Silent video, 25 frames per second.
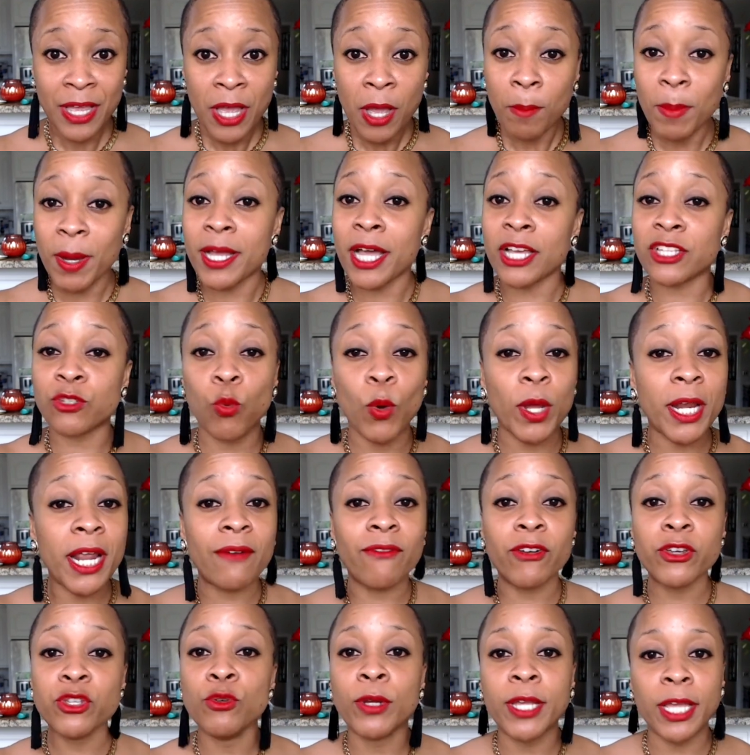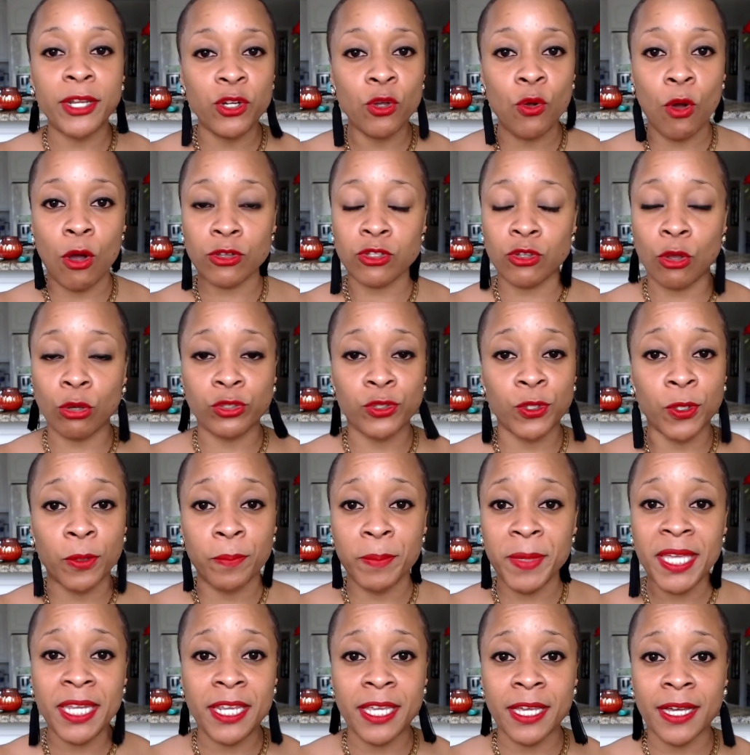Because whatever you can do on social
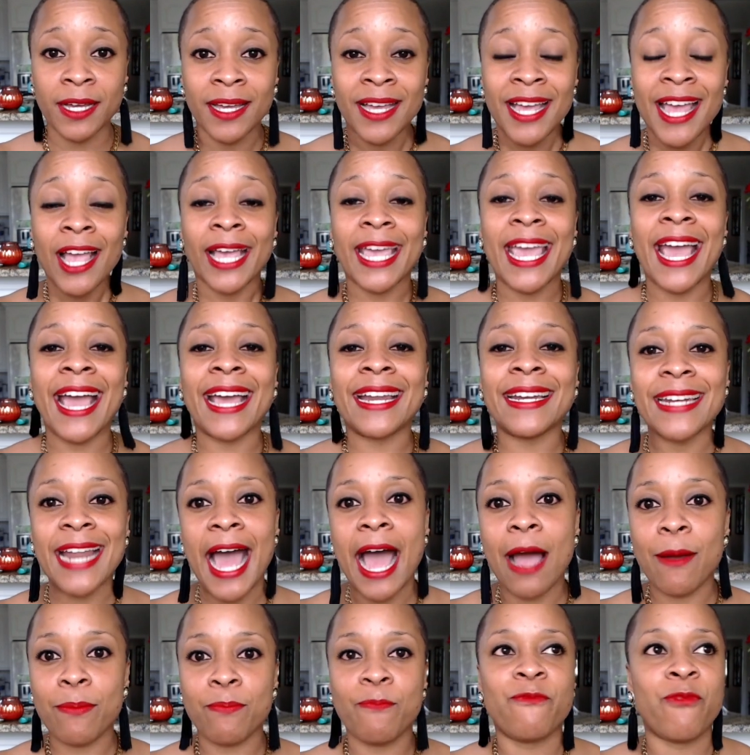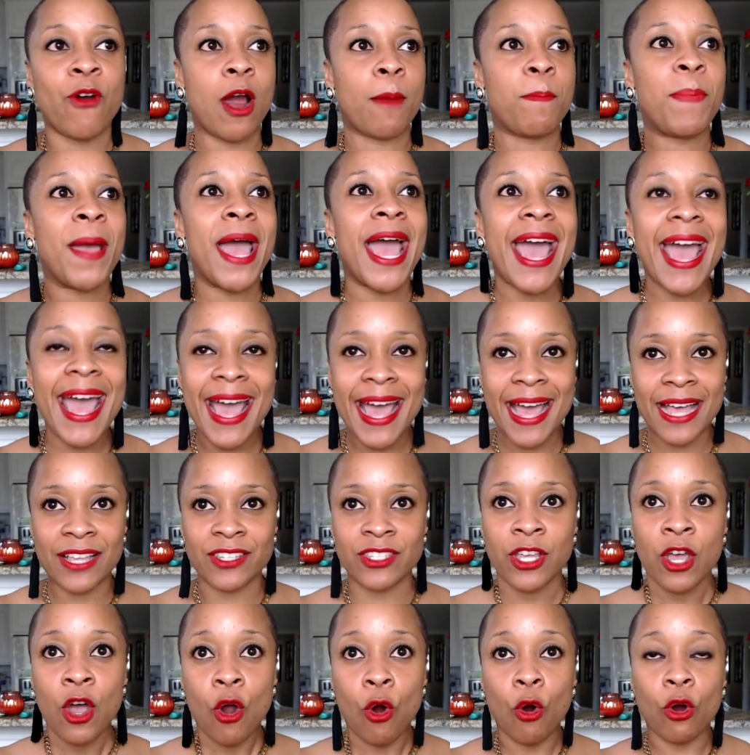media cannot far pass
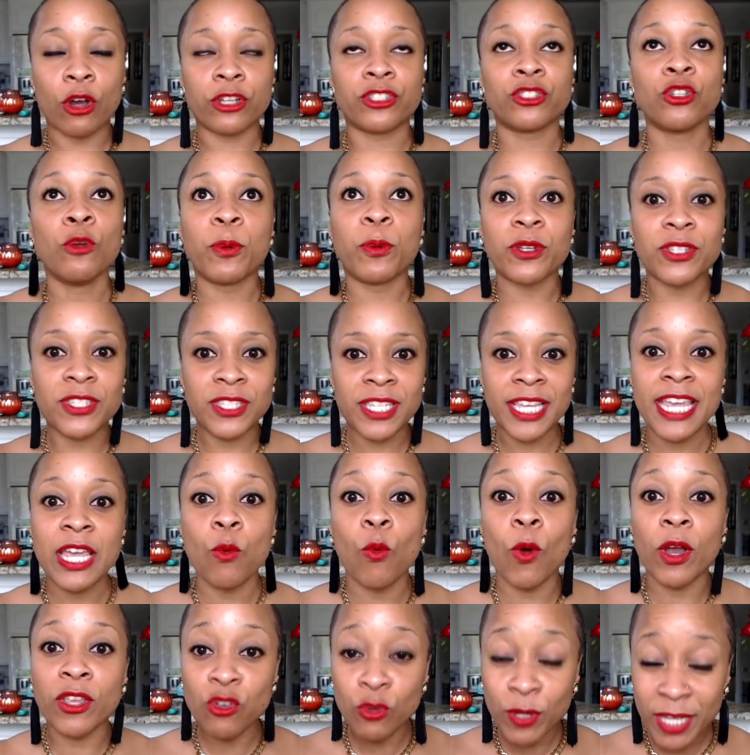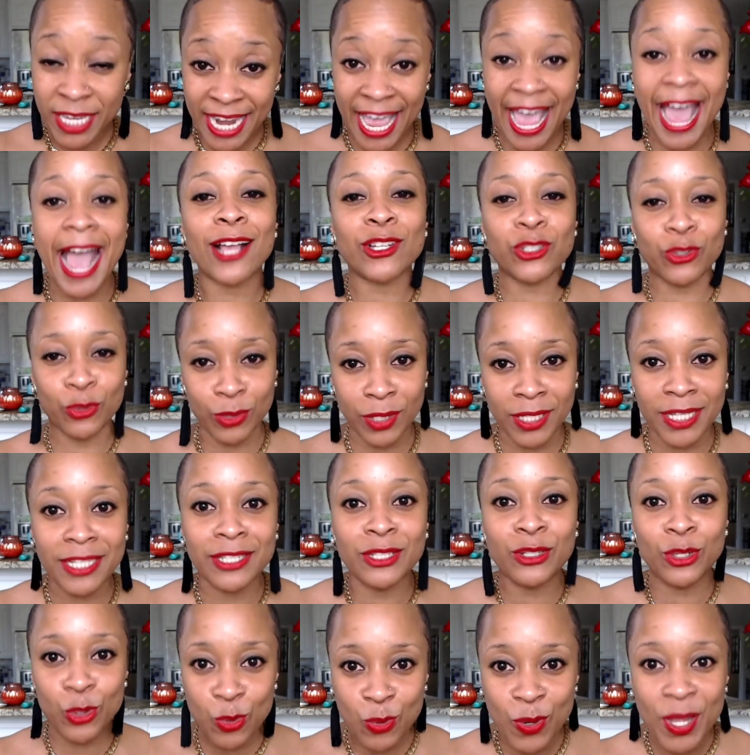or supersede what you can actually
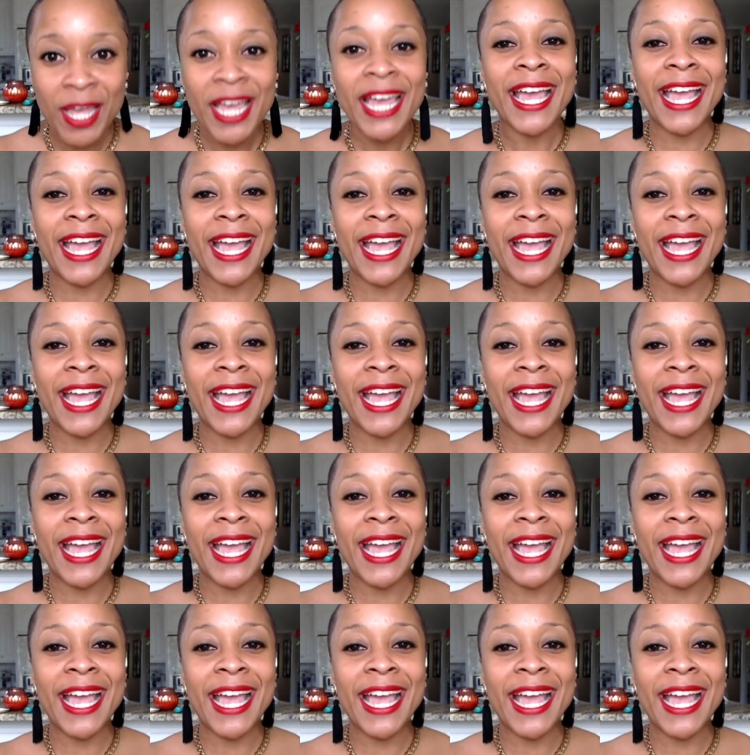do